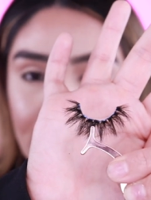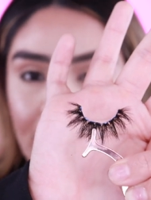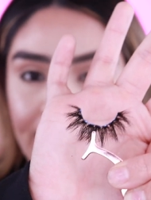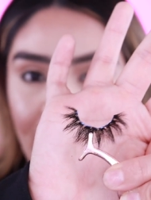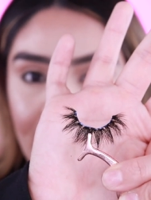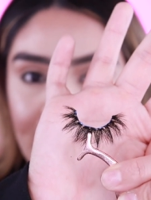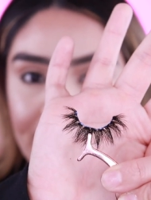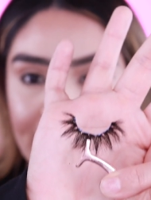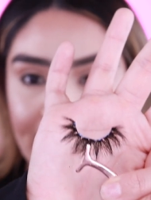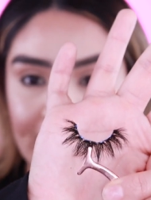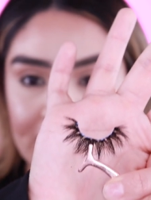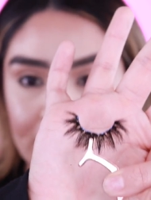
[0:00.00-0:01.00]
cut off any of the
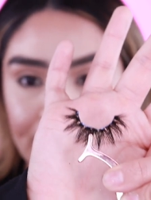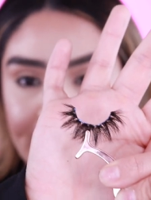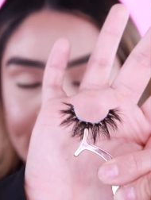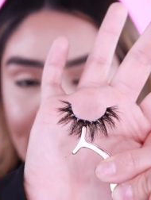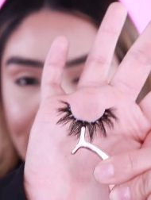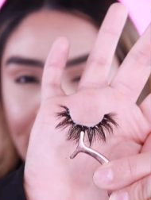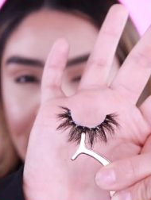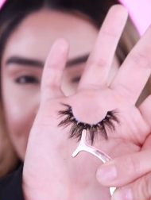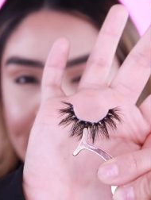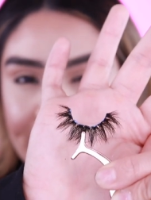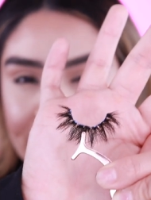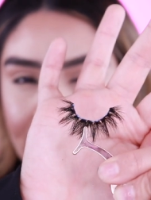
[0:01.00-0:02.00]
lashes because I feel
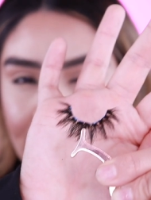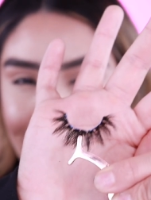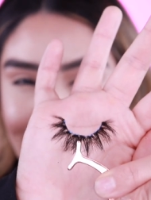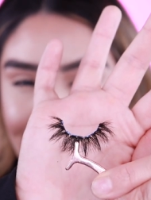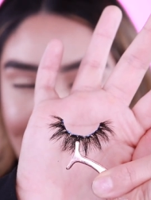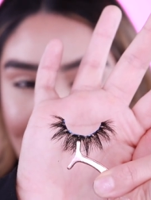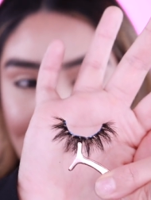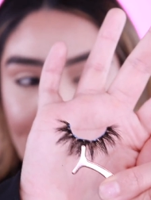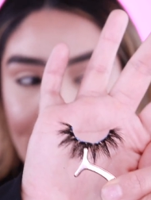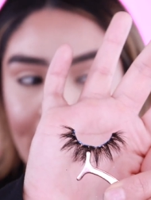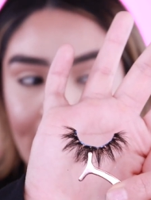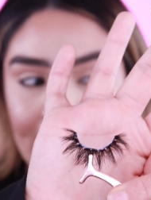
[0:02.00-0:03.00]
like these are going to be fine,
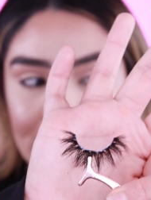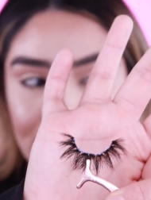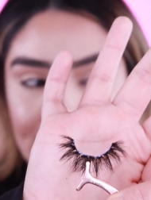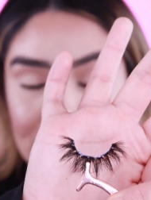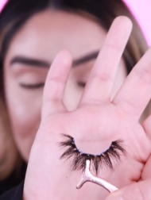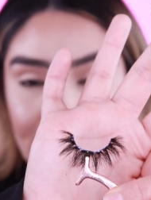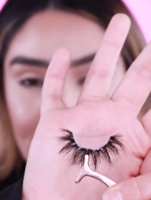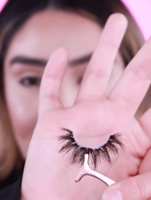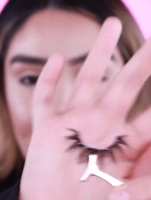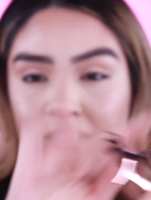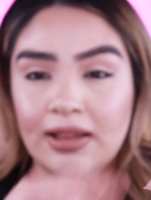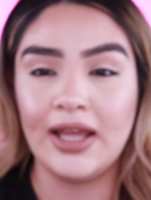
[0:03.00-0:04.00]
especially
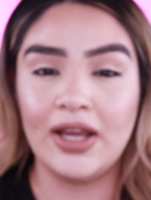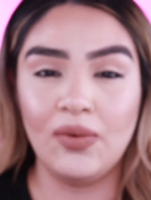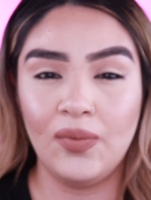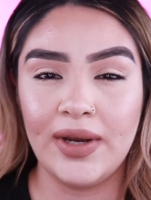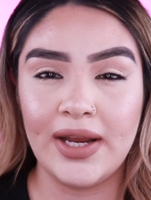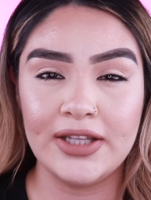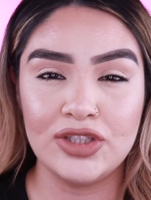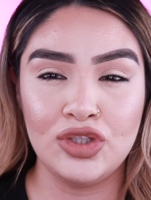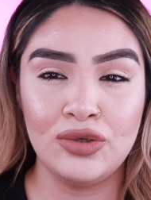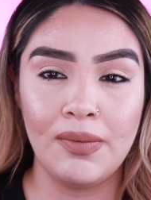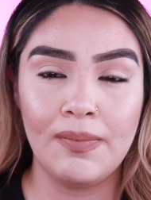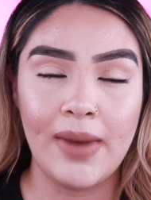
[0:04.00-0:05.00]
like when I
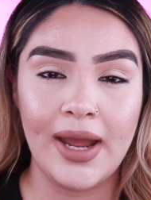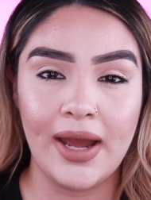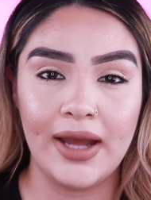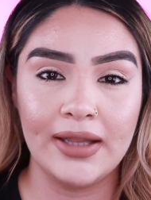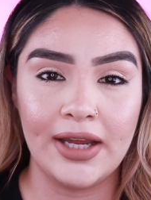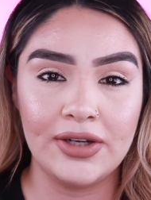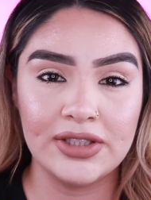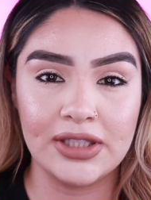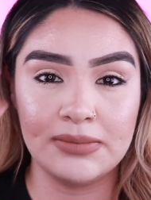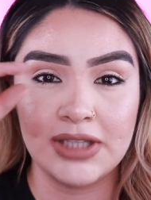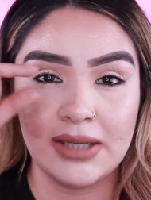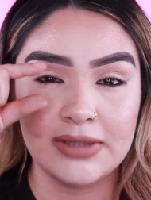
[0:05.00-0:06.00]
do my eyeliner,
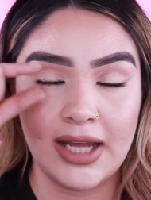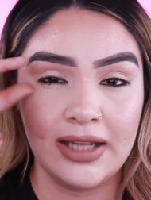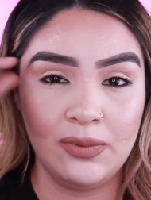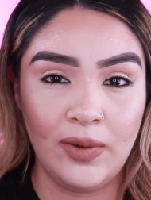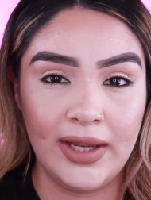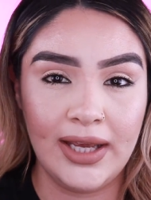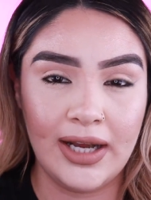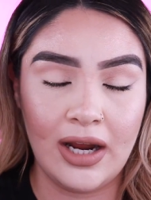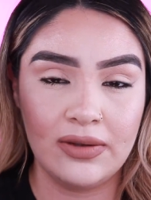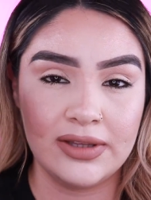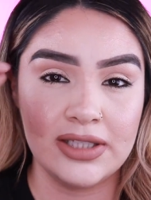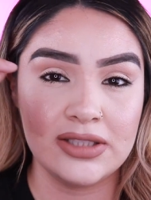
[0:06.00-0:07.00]
sometimes I wing it
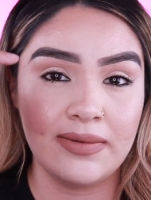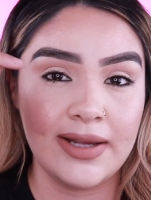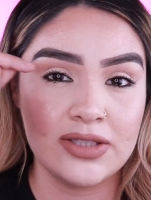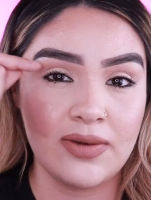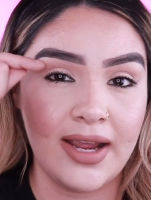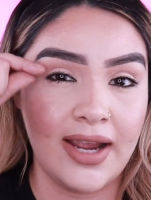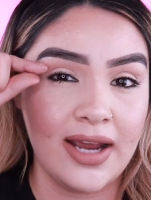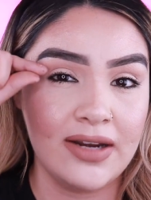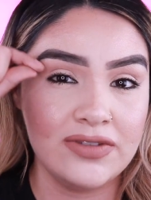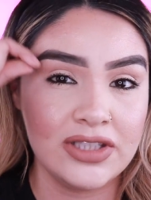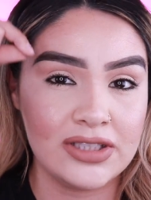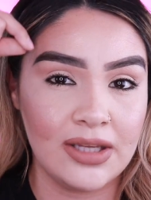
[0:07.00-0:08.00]
out this way, so I kind
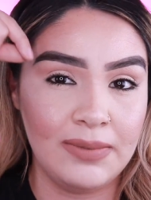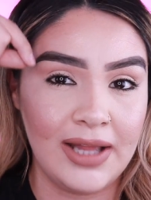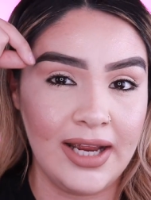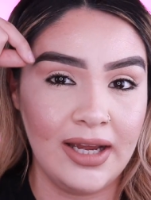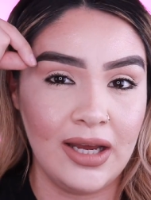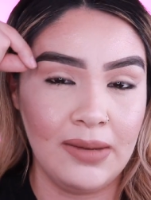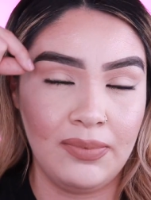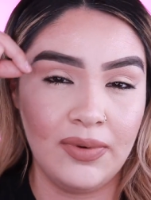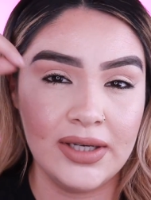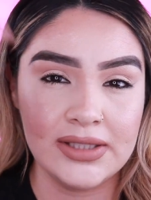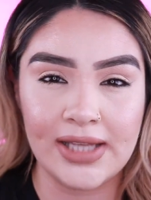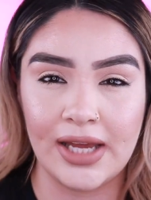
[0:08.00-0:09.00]
of just apply it
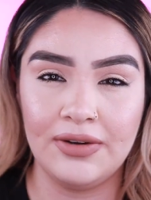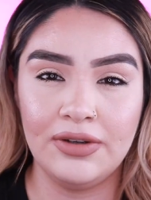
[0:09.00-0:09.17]
upwards. I